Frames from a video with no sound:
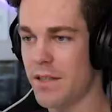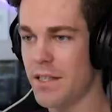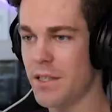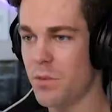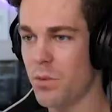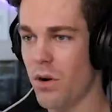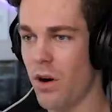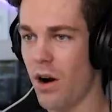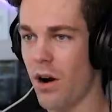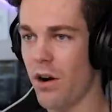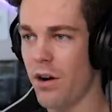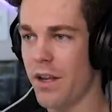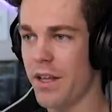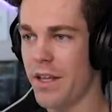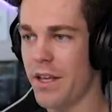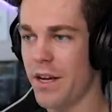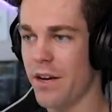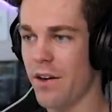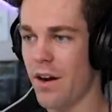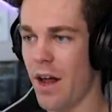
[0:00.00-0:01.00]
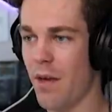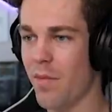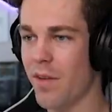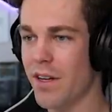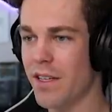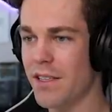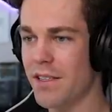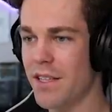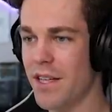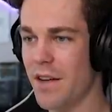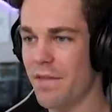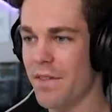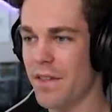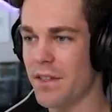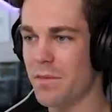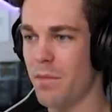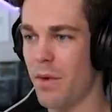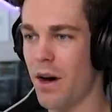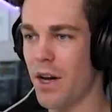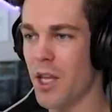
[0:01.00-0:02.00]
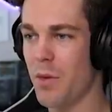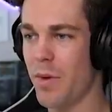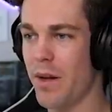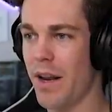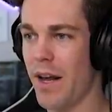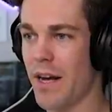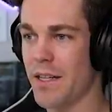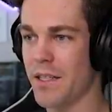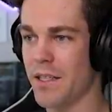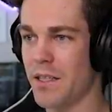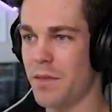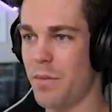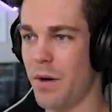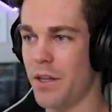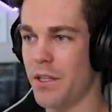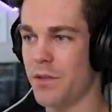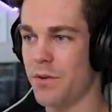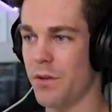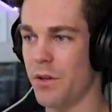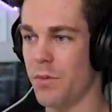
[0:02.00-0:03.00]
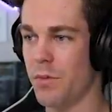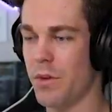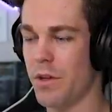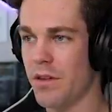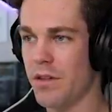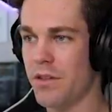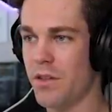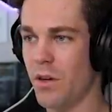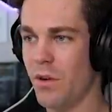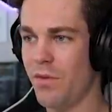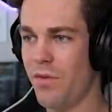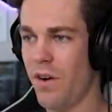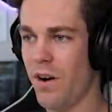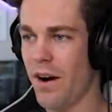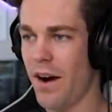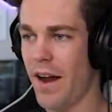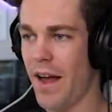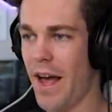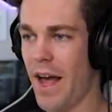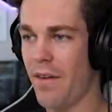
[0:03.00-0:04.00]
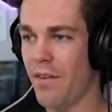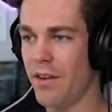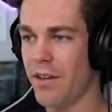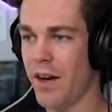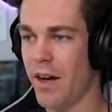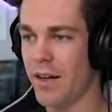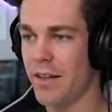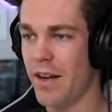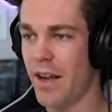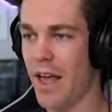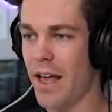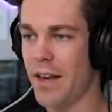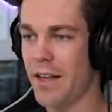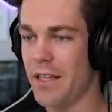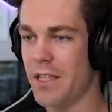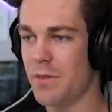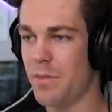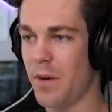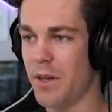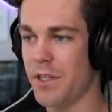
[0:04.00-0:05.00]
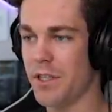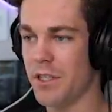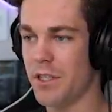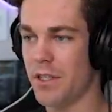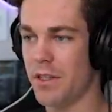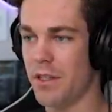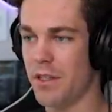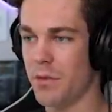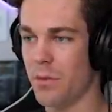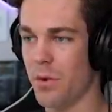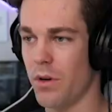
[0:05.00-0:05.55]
Since we're already here, I'm gonna see if this monument has a sponge room, because so far I haven't gotten any sponges in this